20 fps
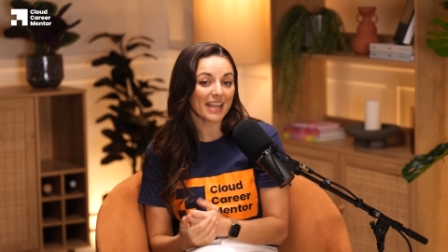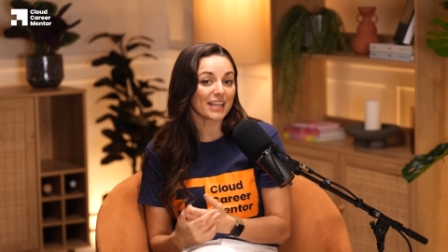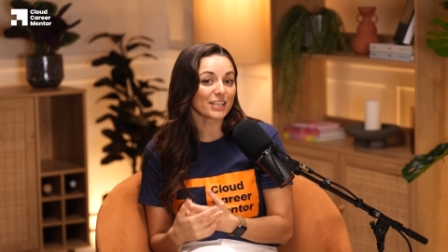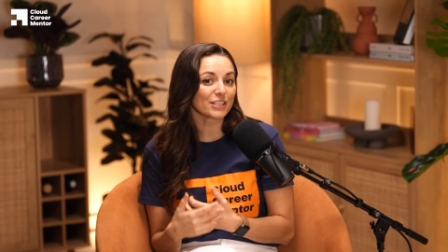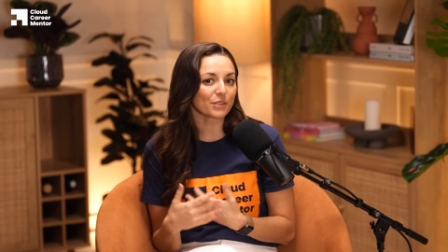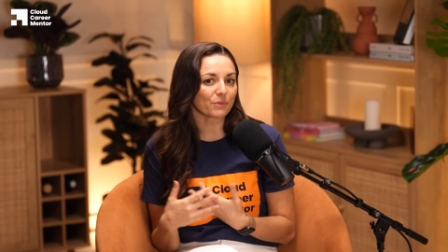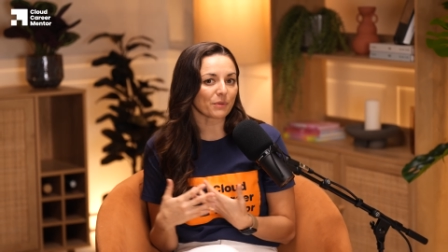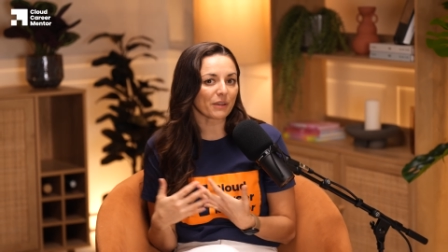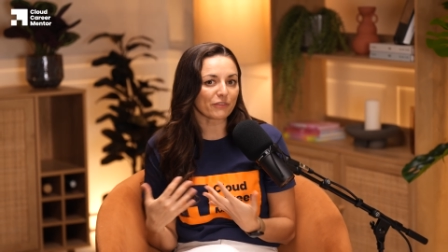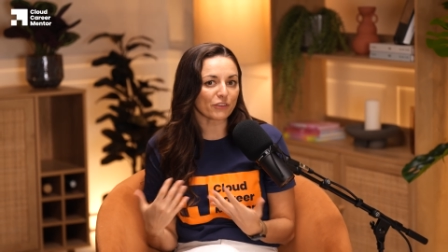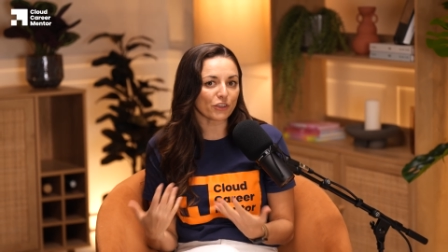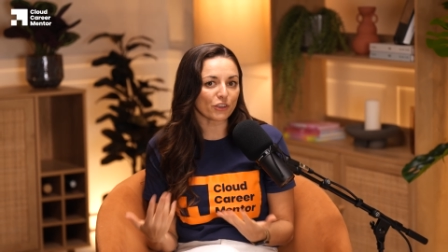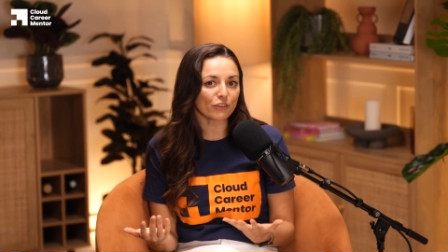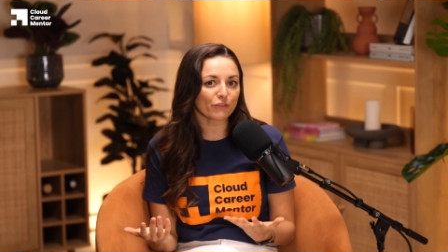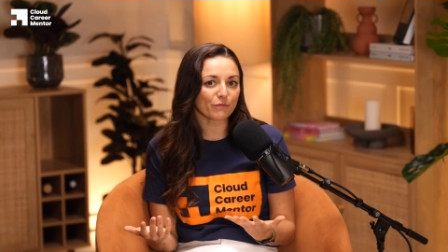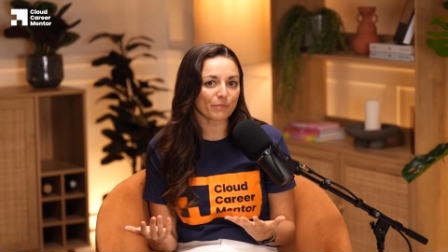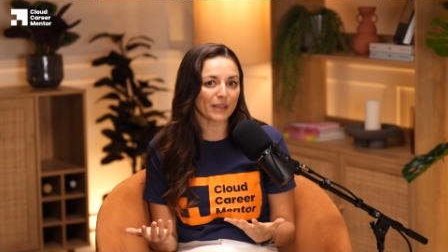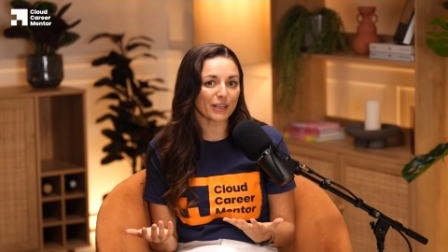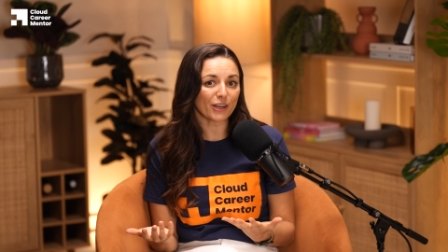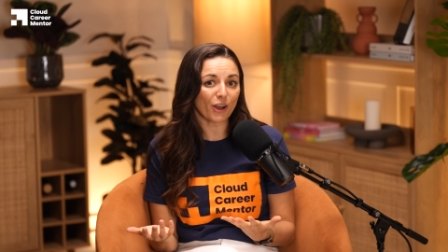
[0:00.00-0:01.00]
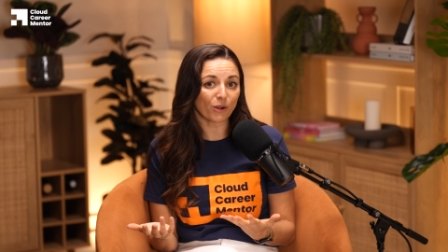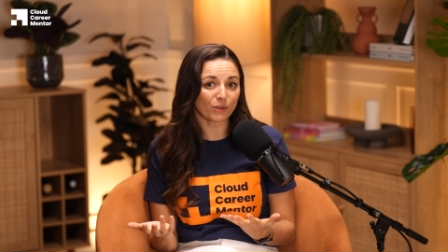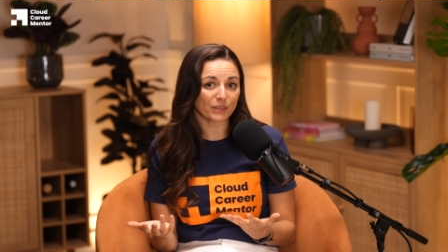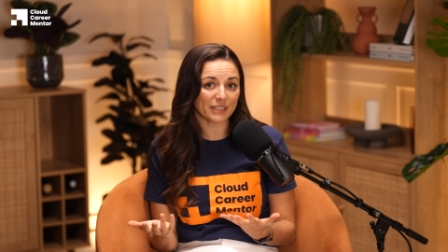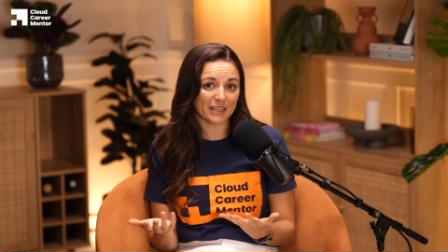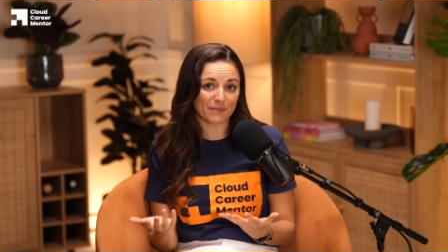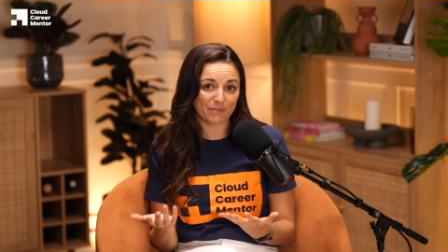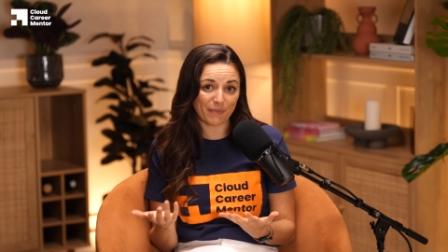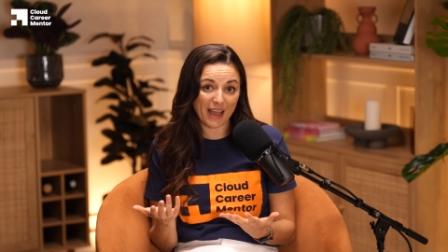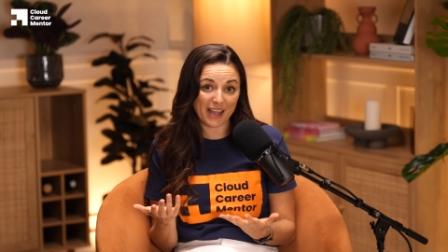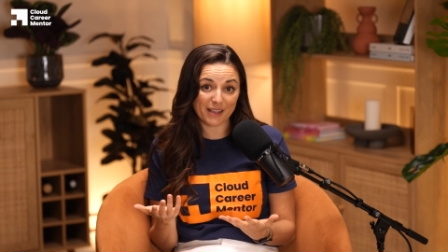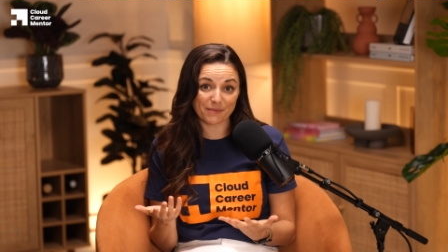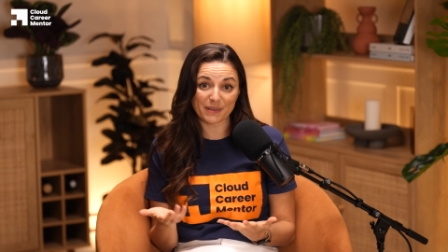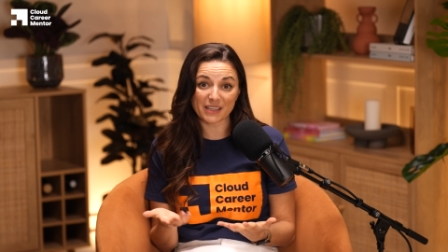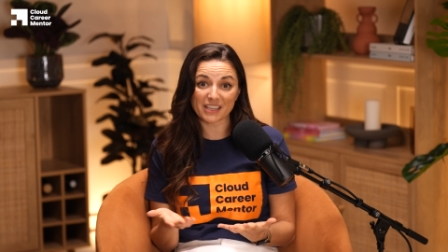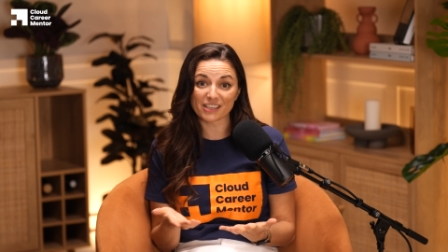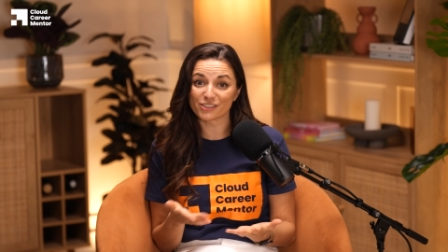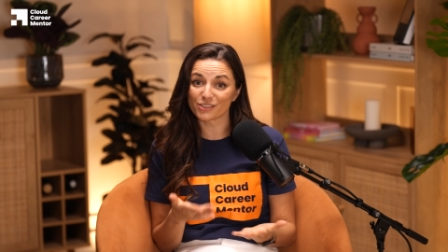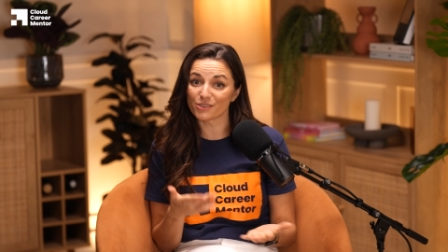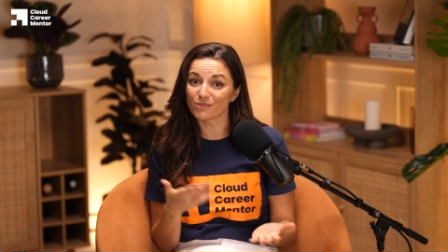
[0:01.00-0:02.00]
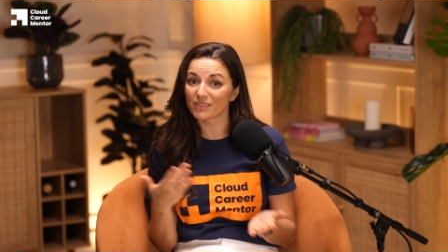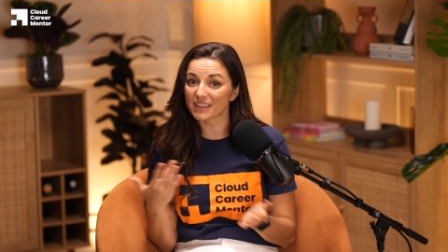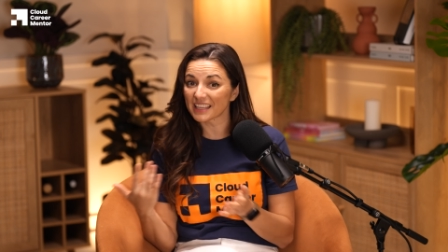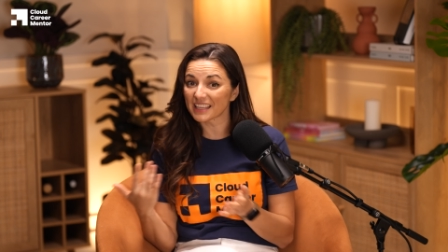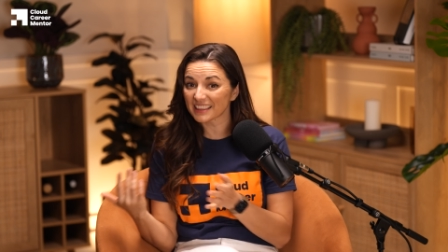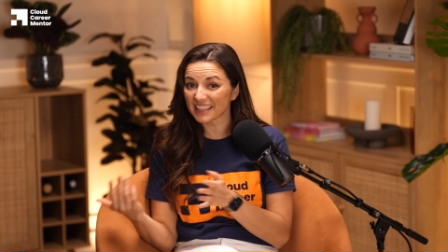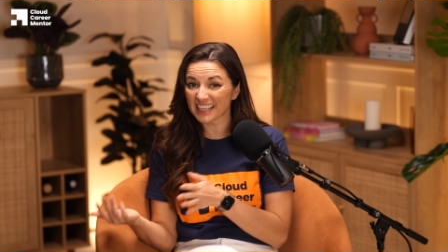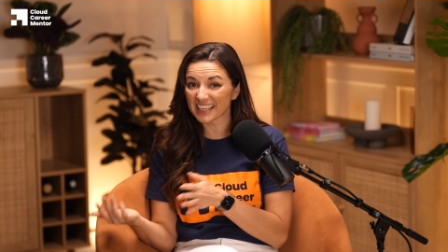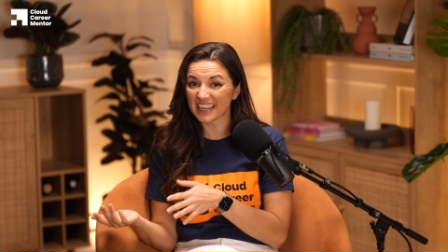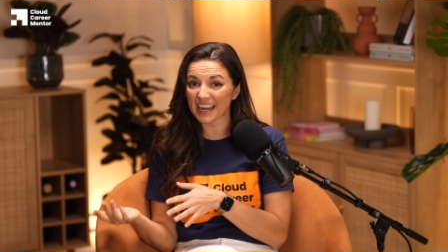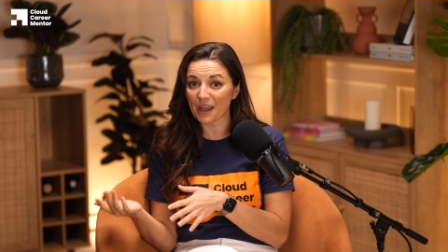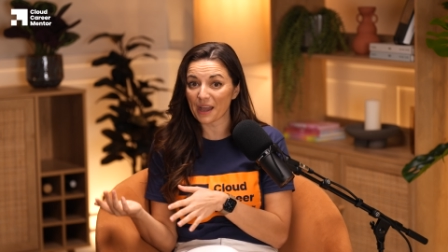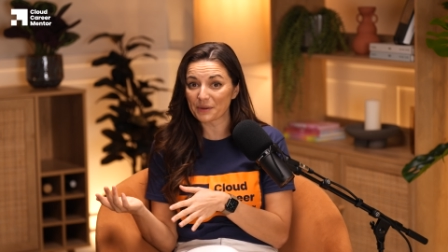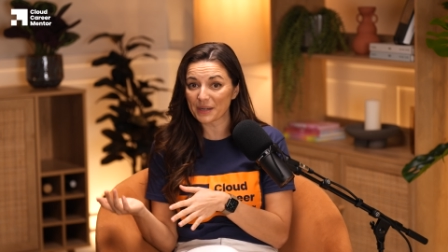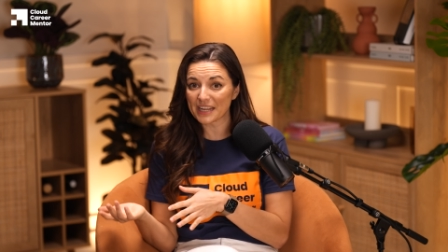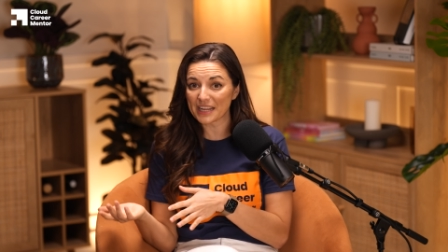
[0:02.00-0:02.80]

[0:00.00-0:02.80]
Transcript: So if you've been holding back because you think the cloud